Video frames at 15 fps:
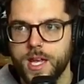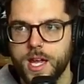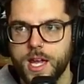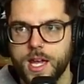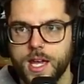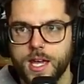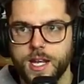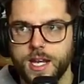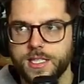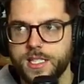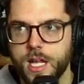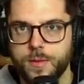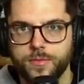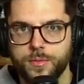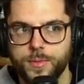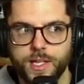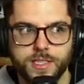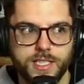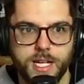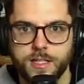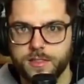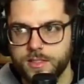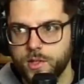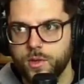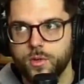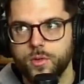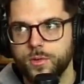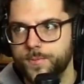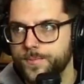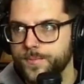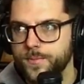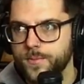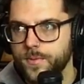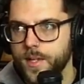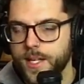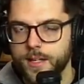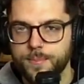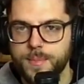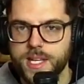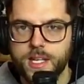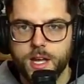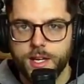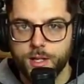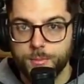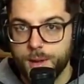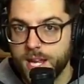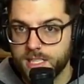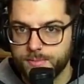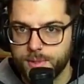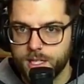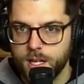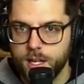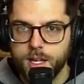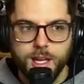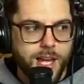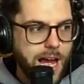and I stay up from like 10 till like midnight or past midnight.